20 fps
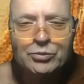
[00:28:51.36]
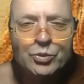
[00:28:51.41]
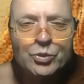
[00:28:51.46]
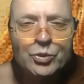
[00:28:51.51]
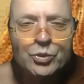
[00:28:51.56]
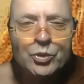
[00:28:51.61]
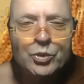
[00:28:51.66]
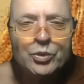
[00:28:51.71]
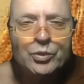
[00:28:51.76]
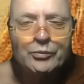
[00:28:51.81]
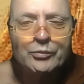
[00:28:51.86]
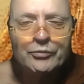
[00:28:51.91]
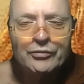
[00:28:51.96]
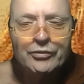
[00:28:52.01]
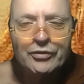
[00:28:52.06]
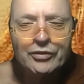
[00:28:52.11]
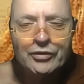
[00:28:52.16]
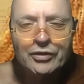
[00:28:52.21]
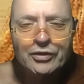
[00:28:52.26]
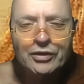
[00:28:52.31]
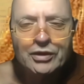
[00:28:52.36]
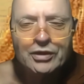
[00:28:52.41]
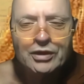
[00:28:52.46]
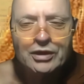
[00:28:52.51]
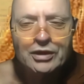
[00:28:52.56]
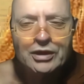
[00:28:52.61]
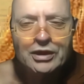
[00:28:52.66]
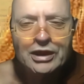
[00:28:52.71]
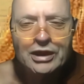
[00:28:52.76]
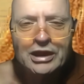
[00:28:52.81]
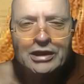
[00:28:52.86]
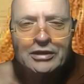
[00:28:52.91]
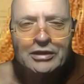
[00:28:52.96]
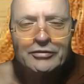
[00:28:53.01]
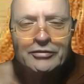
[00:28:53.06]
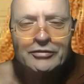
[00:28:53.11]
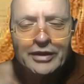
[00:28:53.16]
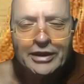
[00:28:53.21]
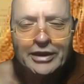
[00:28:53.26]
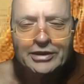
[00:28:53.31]
and warmth
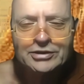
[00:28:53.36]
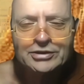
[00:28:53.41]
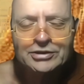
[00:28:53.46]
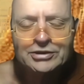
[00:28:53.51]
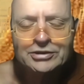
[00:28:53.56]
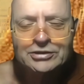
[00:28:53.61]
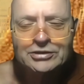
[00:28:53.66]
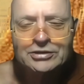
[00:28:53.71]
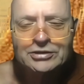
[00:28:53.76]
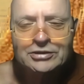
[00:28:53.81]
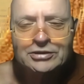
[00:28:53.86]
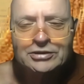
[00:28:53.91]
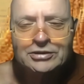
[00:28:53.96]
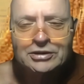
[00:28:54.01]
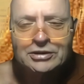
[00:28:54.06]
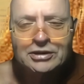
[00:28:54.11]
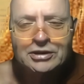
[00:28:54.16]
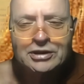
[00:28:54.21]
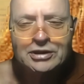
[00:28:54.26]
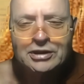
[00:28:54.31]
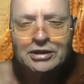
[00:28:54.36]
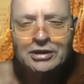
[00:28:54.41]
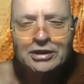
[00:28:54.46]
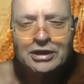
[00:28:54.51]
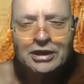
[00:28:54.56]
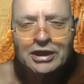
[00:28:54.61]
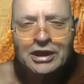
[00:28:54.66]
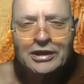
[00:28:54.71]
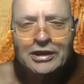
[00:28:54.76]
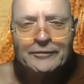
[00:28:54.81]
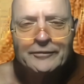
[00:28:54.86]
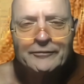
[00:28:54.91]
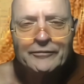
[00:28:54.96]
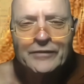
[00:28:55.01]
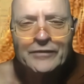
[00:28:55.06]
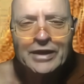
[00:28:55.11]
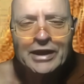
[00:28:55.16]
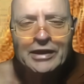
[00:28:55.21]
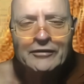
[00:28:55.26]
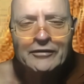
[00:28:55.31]
and affection, um,
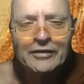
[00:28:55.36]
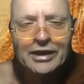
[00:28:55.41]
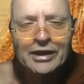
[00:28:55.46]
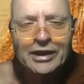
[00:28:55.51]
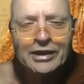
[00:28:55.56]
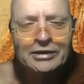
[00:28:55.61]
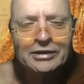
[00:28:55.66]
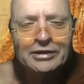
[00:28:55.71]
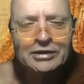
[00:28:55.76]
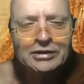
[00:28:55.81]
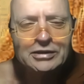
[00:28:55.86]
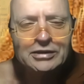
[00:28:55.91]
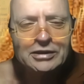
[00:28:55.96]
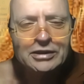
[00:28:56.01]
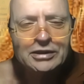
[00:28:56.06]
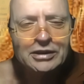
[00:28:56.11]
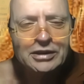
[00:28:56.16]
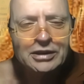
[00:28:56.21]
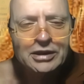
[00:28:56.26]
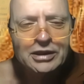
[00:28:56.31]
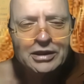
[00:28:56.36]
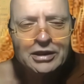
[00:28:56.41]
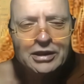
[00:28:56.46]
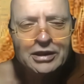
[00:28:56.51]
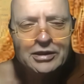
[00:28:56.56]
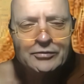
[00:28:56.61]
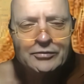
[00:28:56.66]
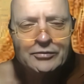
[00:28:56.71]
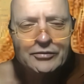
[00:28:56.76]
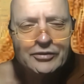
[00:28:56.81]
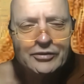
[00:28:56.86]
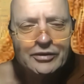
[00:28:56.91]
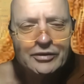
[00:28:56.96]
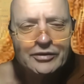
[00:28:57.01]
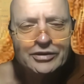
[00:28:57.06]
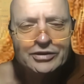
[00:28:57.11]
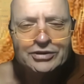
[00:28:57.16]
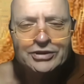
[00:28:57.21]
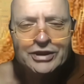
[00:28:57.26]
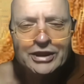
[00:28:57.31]
and that um,
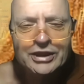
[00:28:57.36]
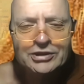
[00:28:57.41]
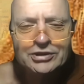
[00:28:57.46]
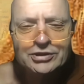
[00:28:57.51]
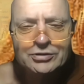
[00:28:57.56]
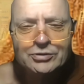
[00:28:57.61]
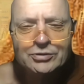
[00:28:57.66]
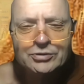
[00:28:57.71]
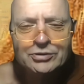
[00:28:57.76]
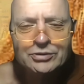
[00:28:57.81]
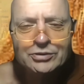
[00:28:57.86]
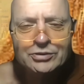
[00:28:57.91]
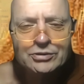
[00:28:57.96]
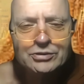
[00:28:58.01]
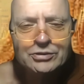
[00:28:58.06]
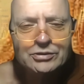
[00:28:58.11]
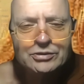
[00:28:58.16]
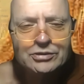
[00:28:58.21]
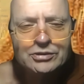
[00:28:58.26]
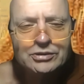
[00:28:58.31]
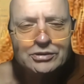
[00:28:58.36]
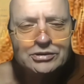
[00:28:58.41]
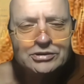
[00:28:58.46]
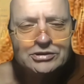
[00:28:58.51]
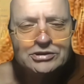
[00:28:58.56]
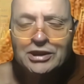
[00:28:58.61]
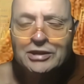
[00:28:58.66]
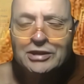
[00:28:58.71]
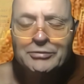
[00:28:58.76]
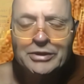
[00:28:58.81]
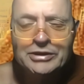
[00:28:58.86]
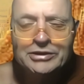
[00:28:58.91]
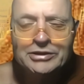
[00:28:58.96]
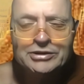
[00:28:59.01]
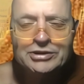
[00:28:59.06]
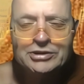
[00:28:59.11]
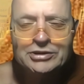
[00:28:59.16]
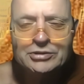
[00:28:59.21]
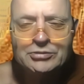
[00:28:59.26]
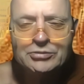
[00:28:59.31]
the sexual
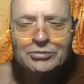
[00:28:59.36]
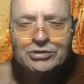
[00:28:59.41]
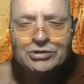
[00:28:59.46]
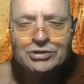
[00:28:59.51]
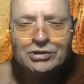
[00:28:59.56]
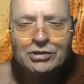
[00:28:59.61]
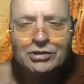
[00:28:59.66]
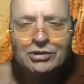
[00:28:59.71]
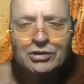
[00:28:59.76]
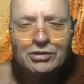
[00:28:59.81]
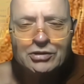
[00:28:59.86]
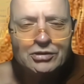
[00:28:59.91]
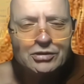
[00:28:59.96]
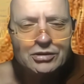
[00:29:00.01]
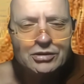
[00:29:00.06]
dimension was not